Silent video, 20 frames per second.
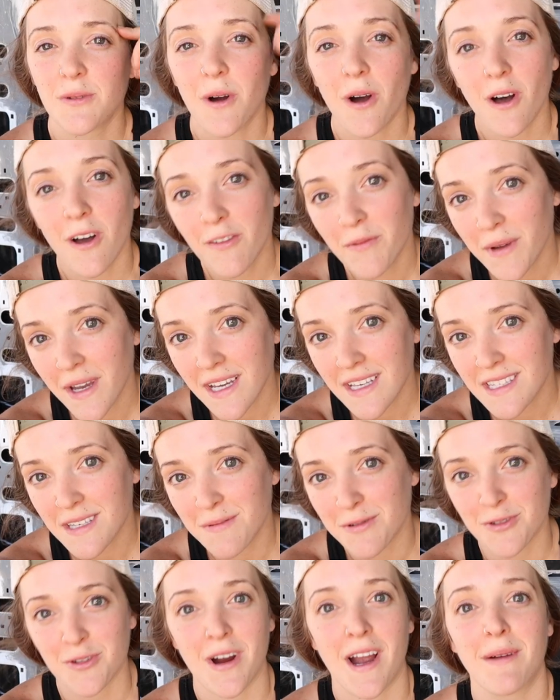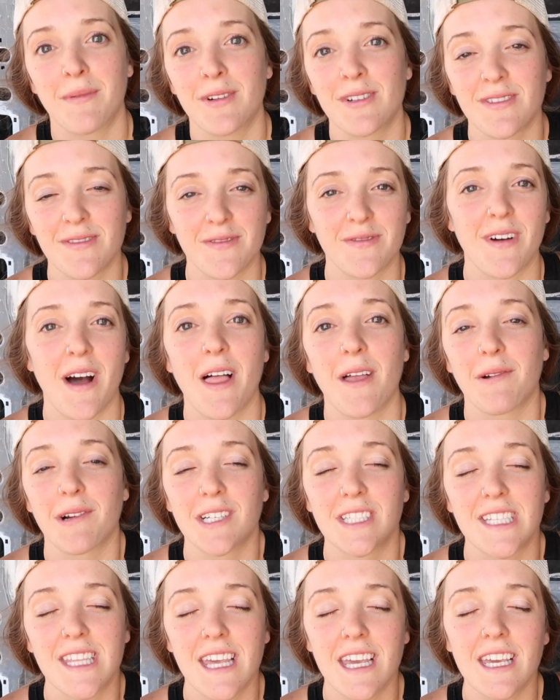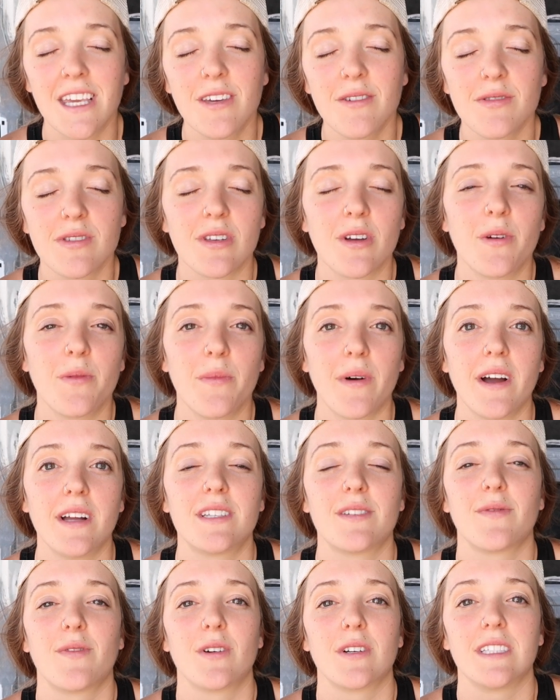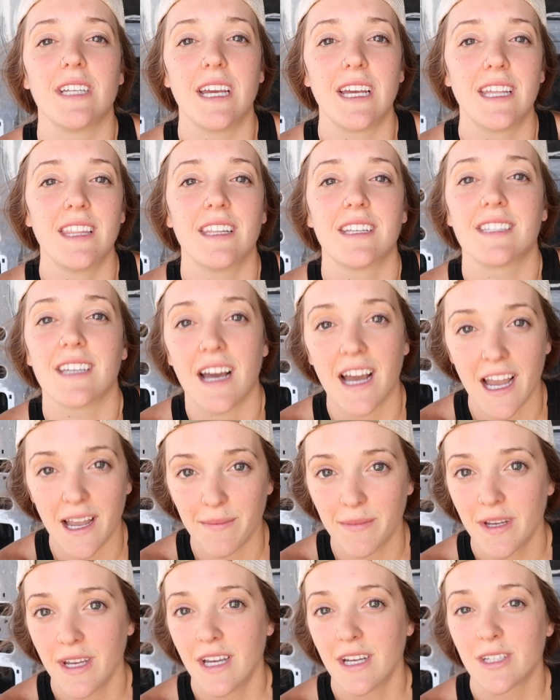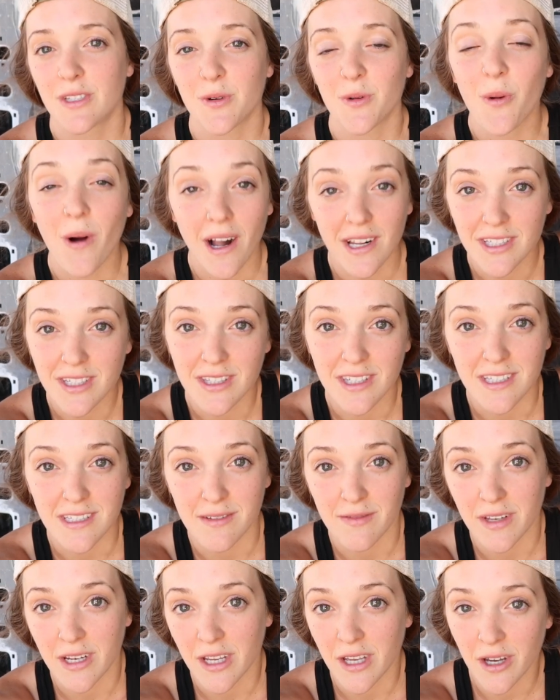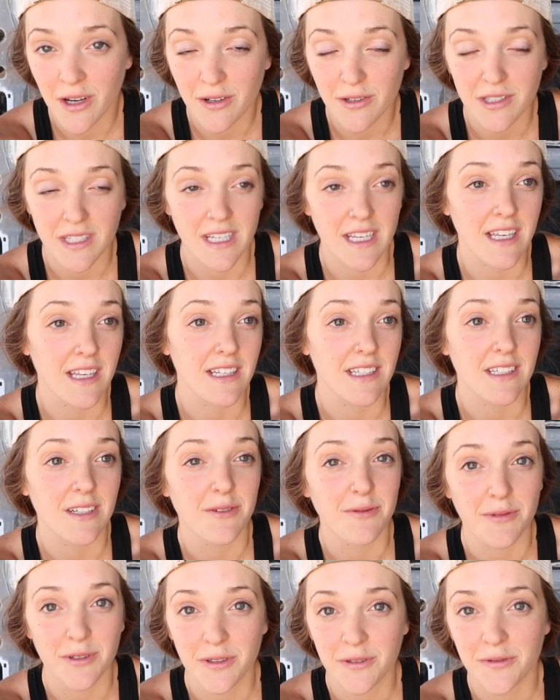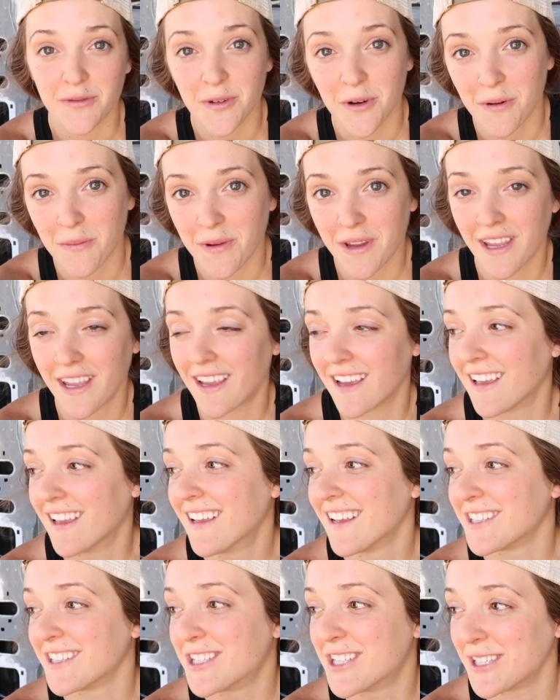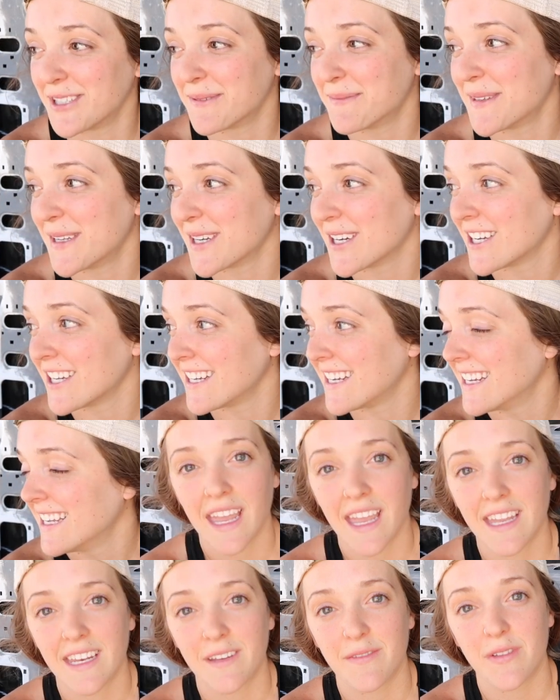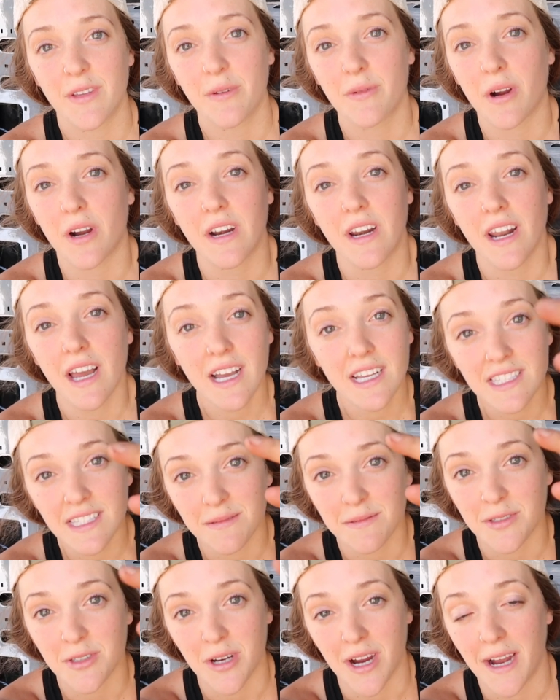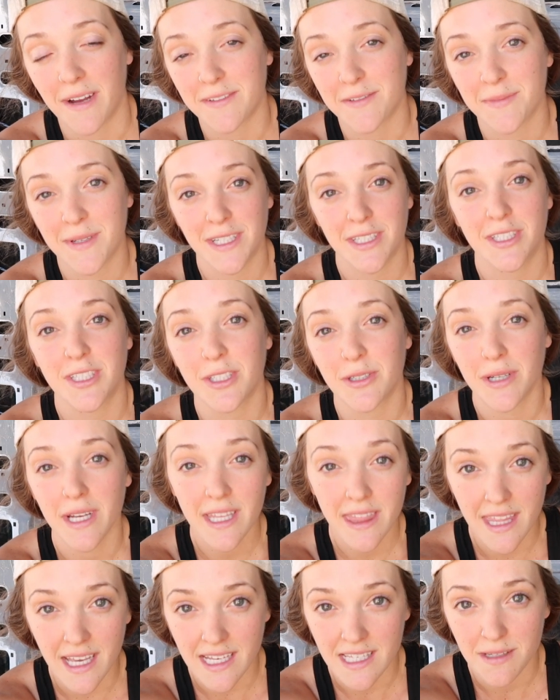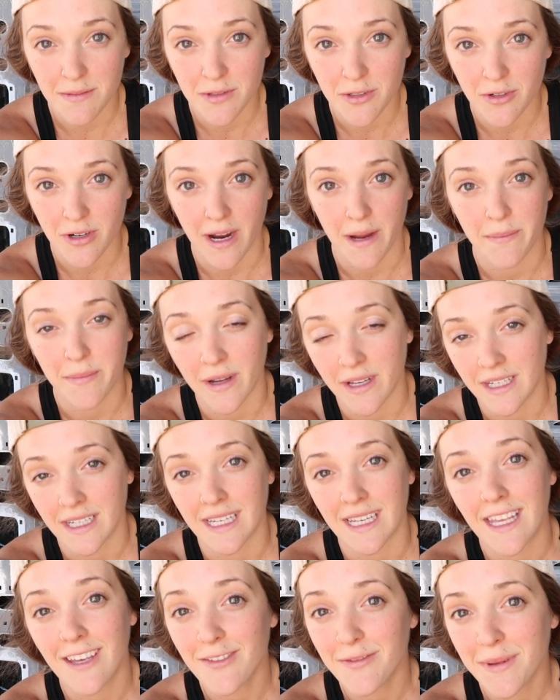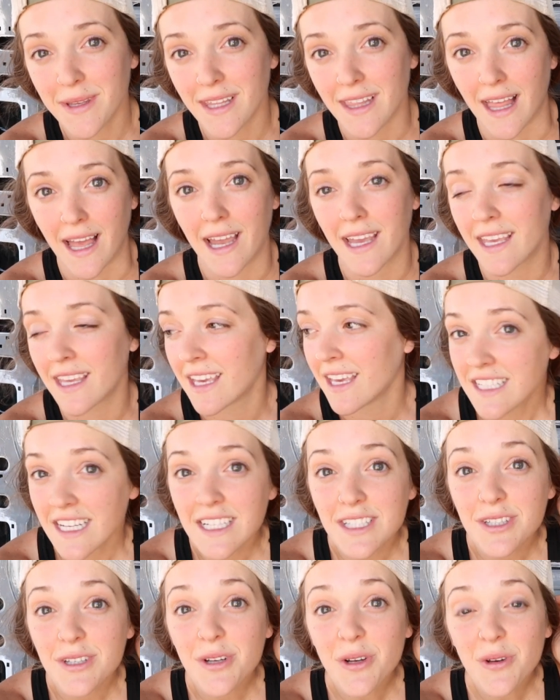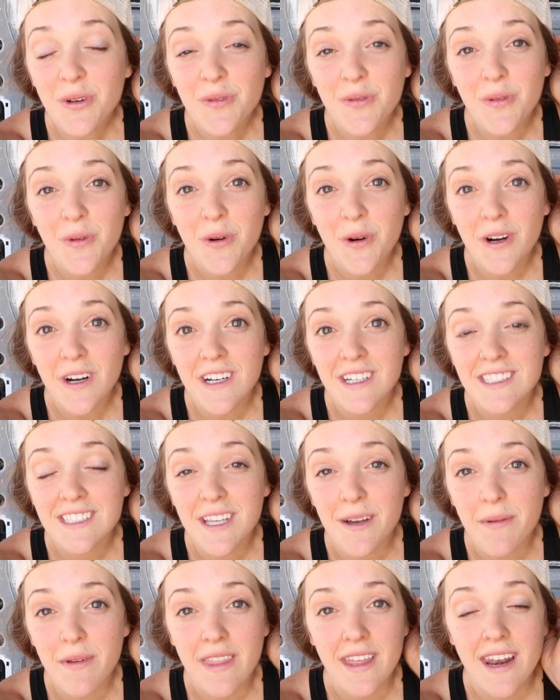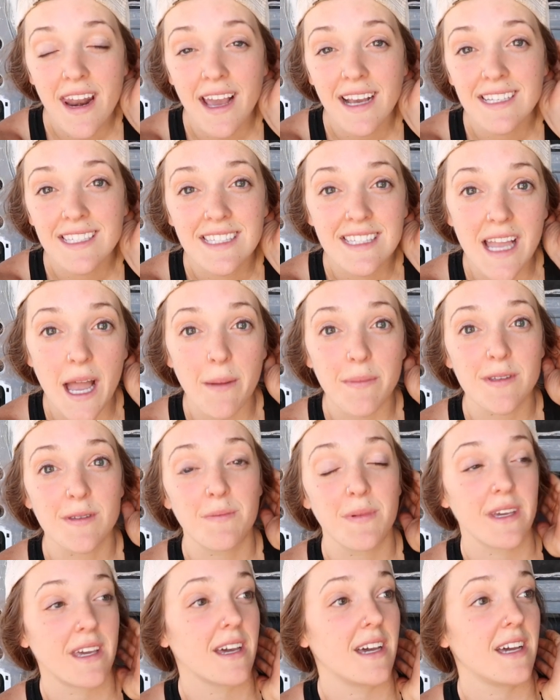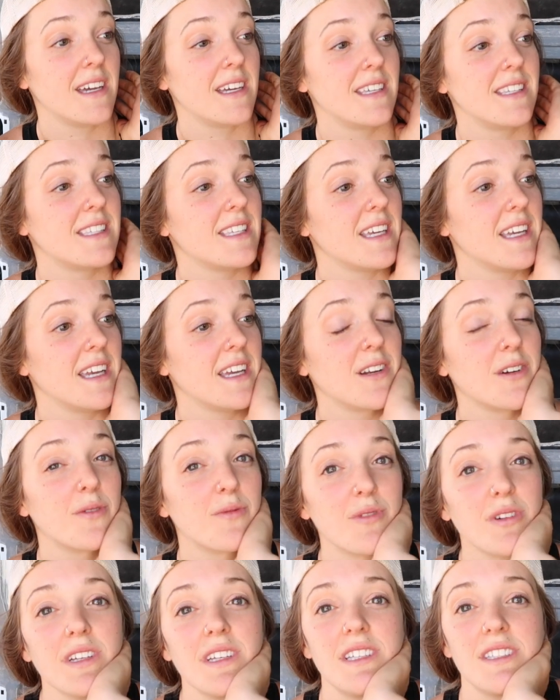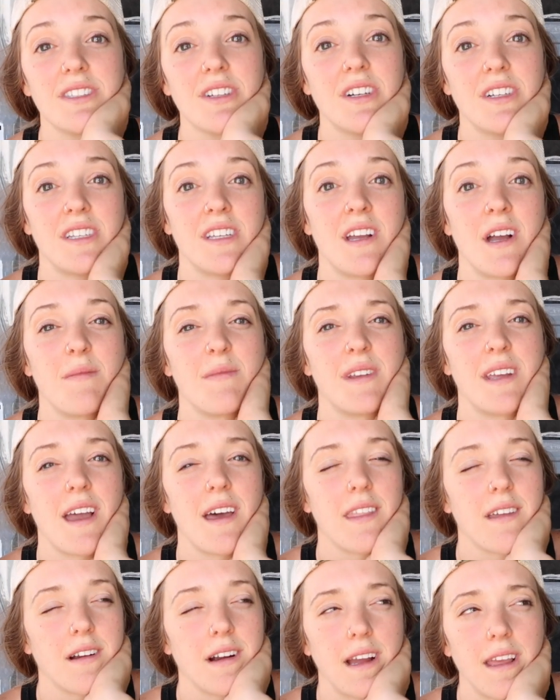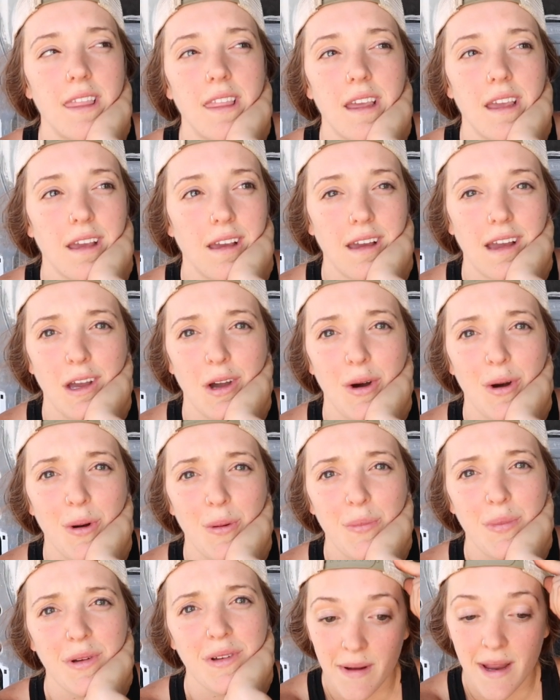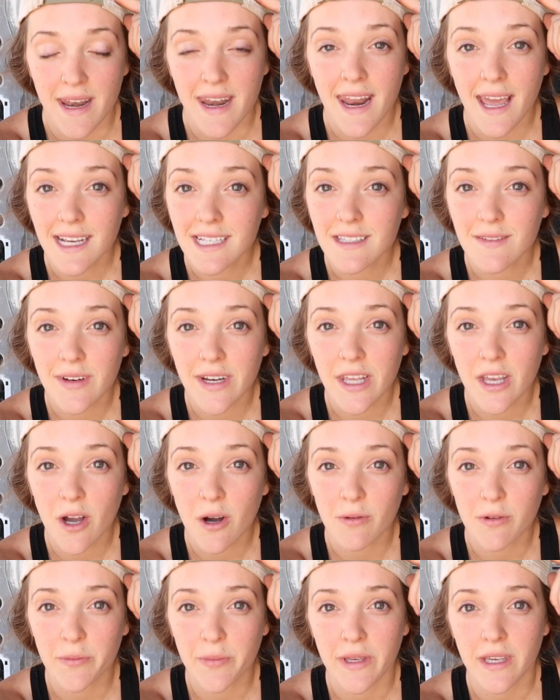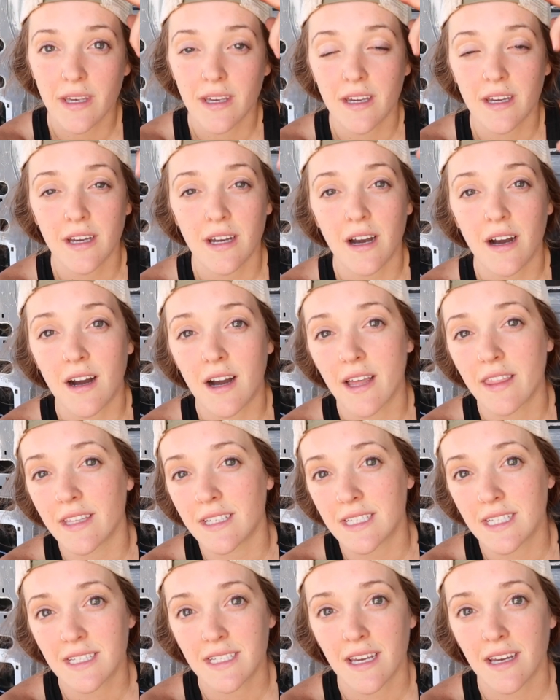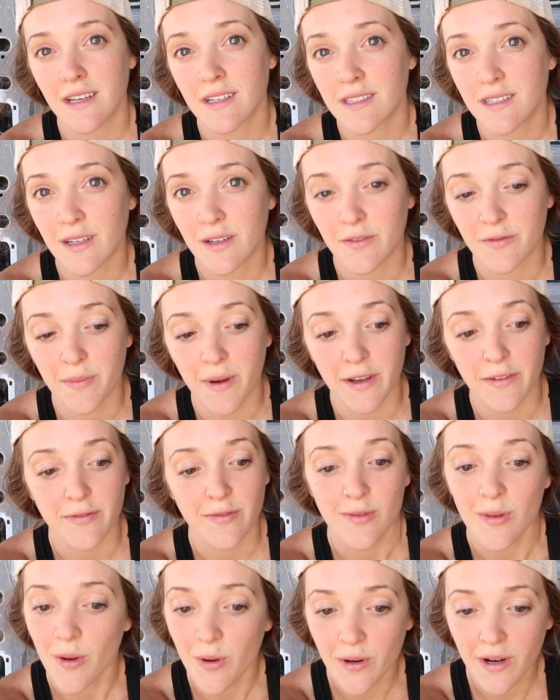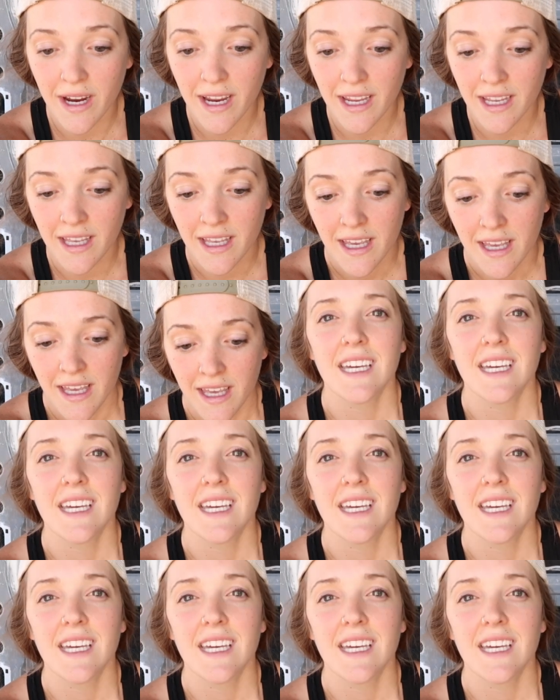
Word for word: To all of my subscribers and followers, thank you so much for taking the time to watch these videos and root for me and cheer me on. And if you are not subscribed, make sure you hit that subscribe button, give me a like. Stay tuned for some of the next steps because it'll really start to come together, I think, I hope. My next video will be on the details of my flooring.